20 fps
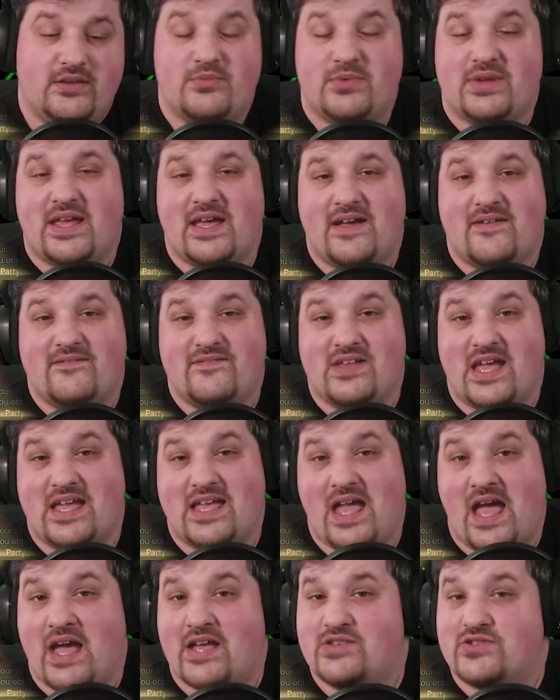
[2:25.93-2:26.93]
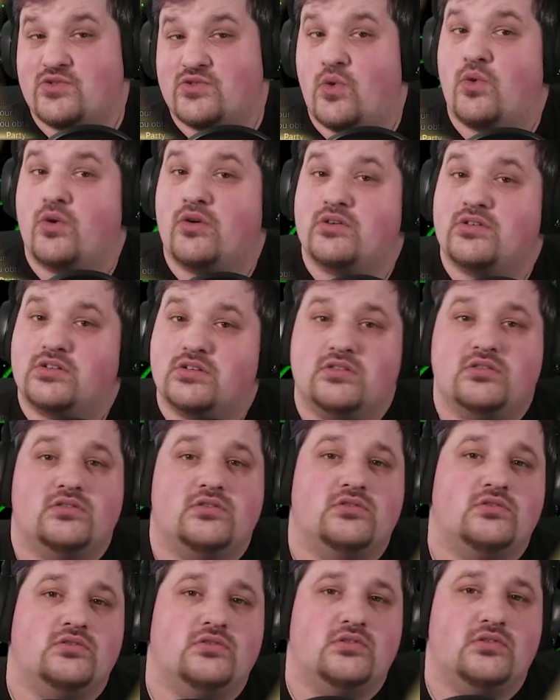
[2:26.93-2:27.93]
Then we have a escort
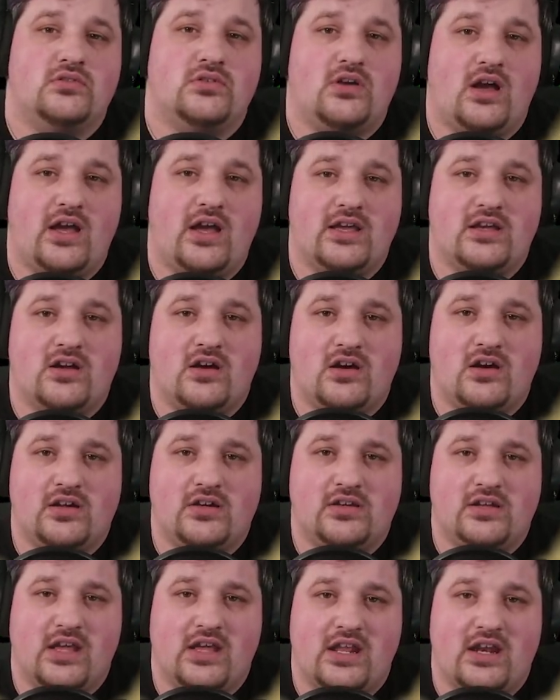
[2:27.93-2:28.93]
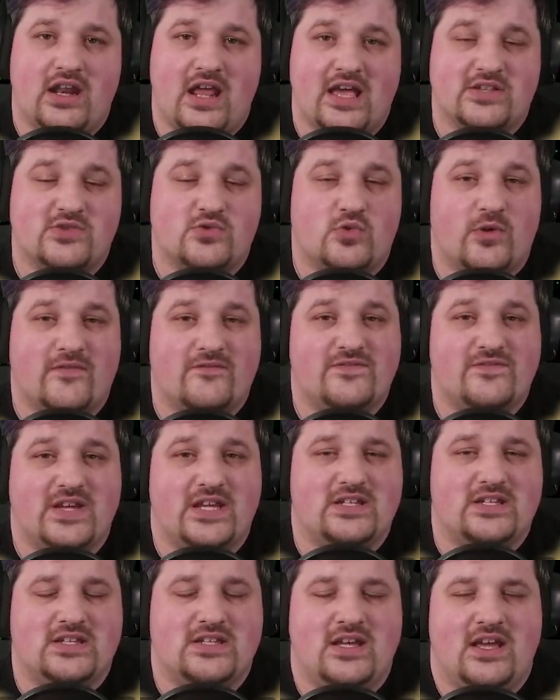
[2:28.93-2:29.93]
icon and an escort
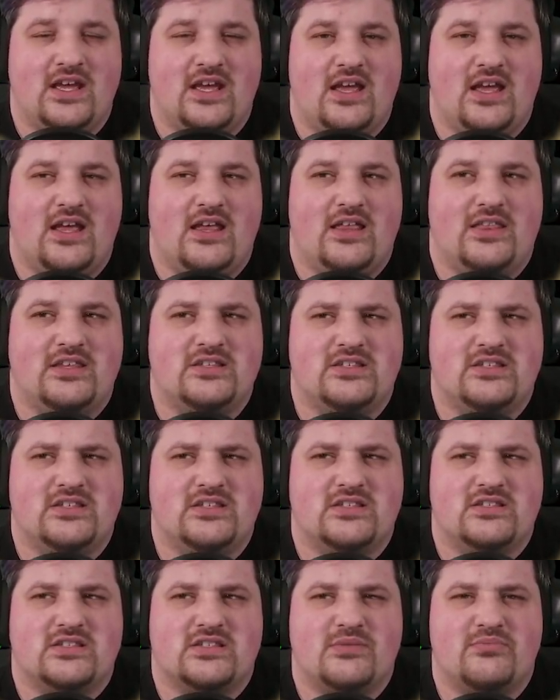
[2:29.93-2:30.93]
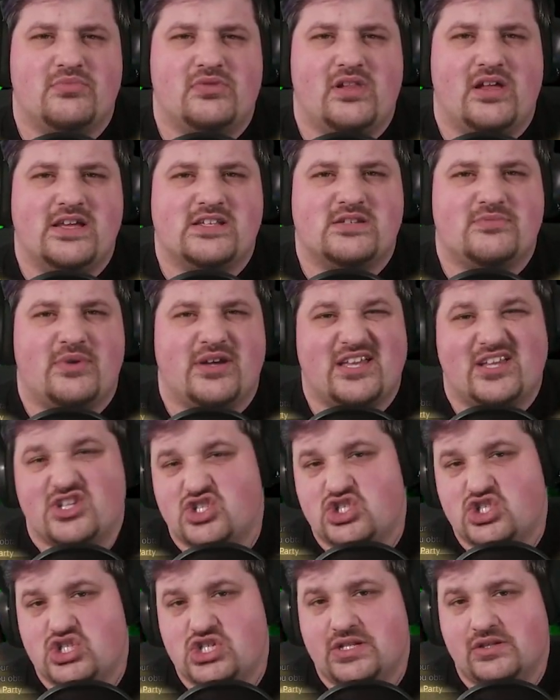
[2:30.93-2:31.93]
fate. This is symbolized by a
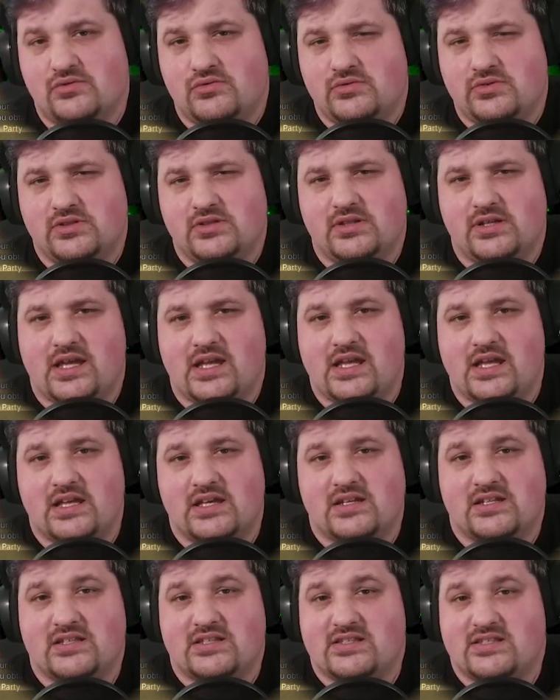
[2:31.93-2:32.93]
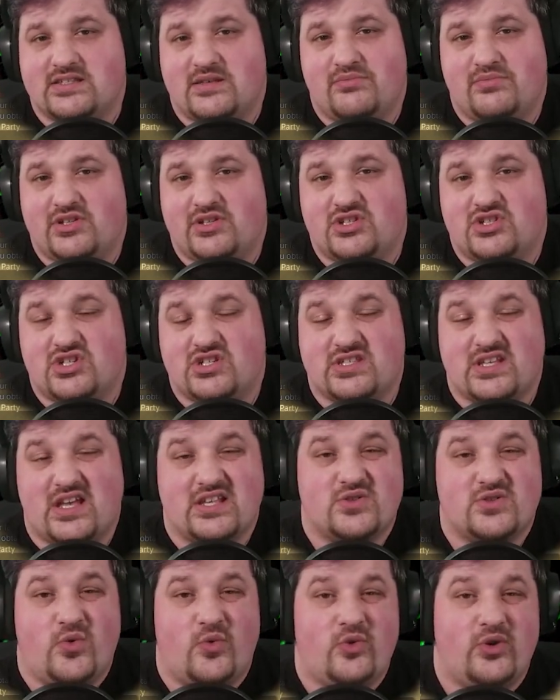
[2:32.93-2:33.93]
shield, and it's simply just
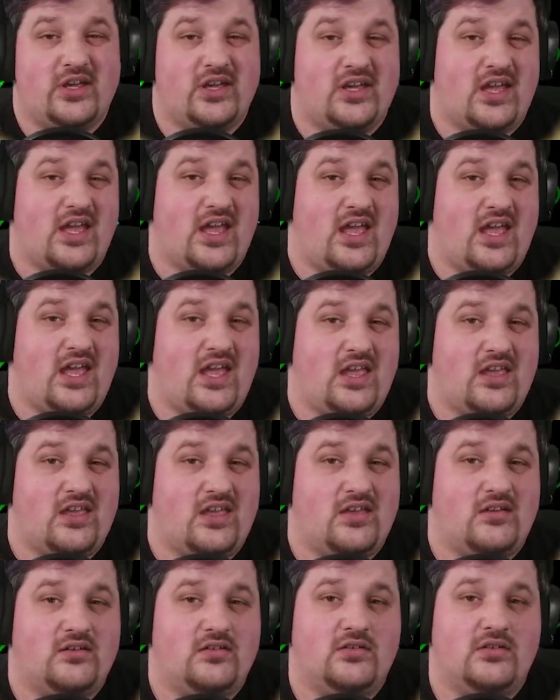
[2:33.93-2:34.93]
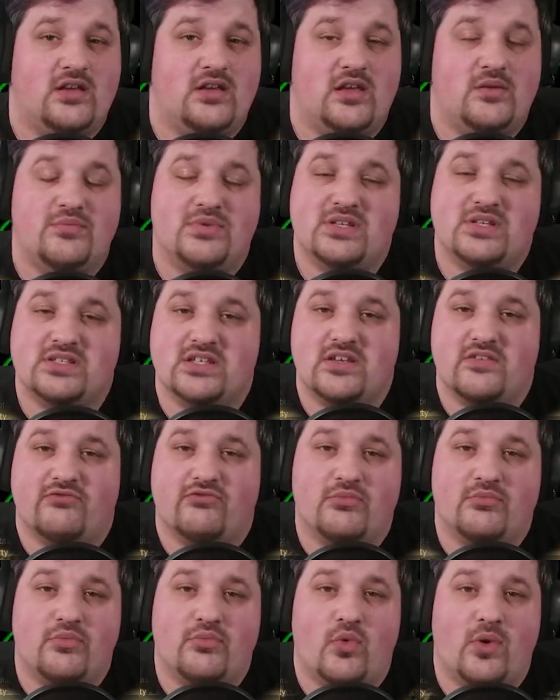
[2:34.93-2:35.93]
escorting a
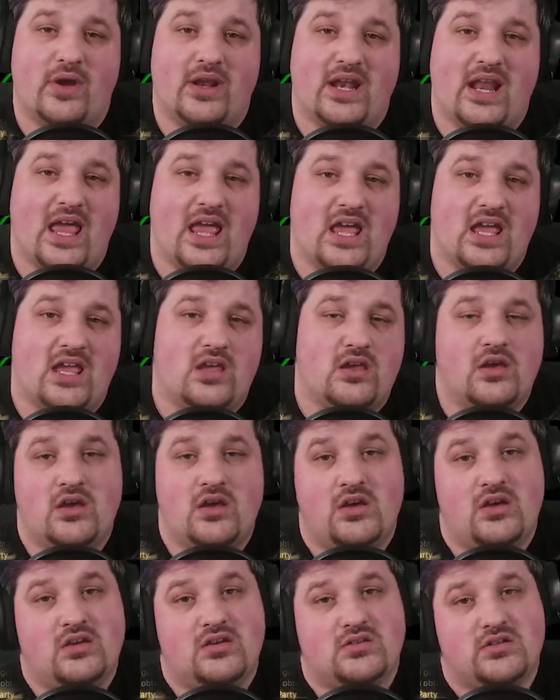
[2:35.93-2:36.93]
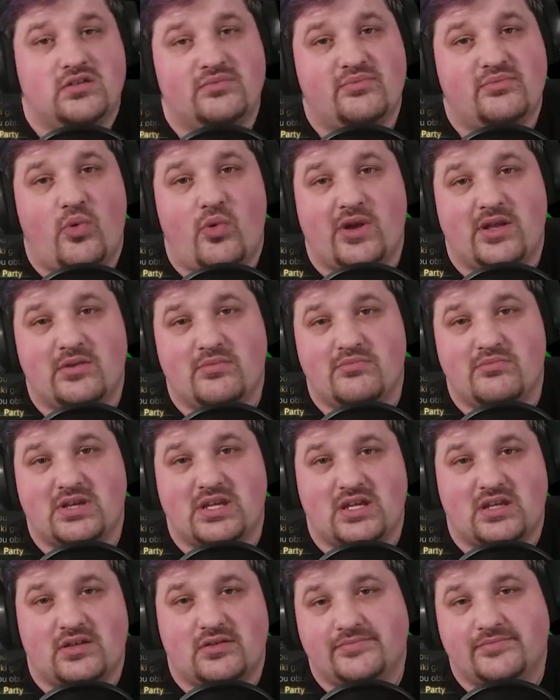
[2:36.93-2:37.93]
NPC from point A to point
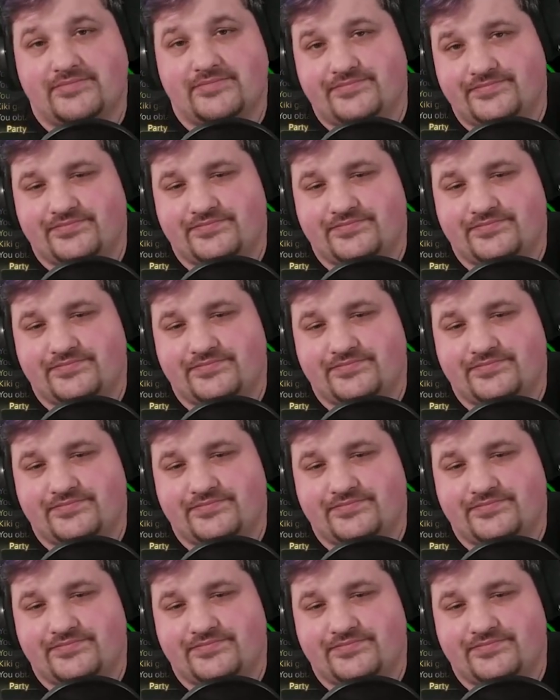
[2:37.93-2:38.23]
B.